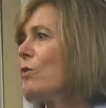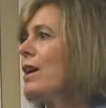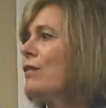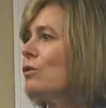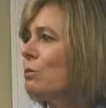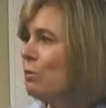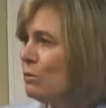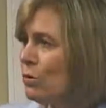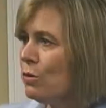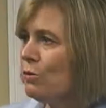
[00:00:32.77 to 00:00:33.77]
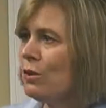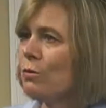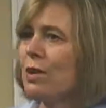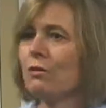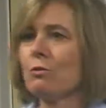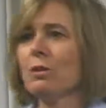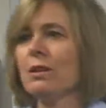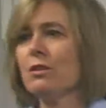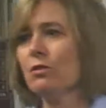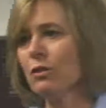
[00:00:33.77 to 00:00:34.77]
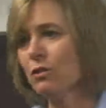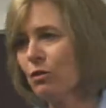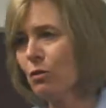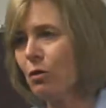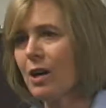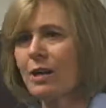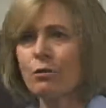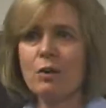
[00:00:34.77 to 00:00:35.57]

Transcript: We have to be moving, we have to be using two eyes,